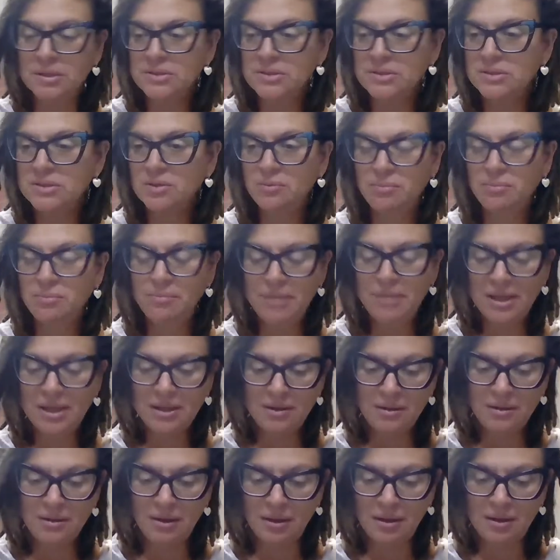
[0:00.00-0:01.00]
So
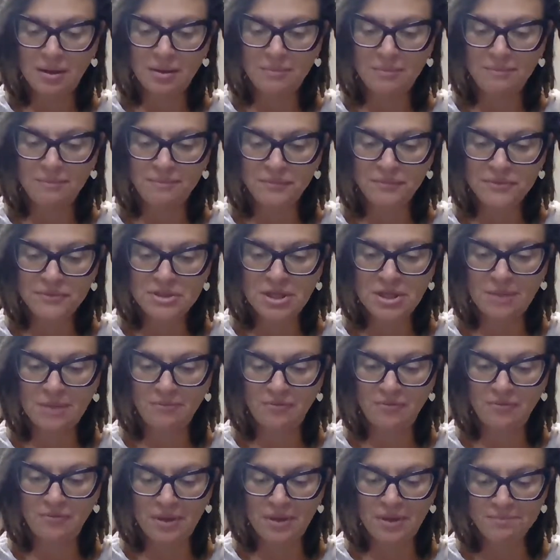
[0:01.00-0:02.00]
mid time
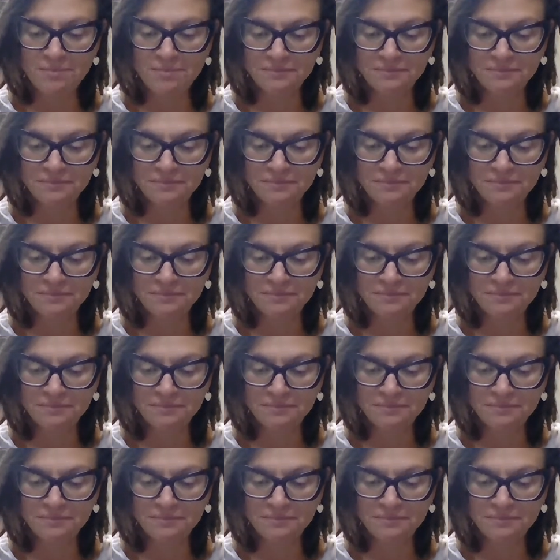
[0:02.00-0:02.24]
frame,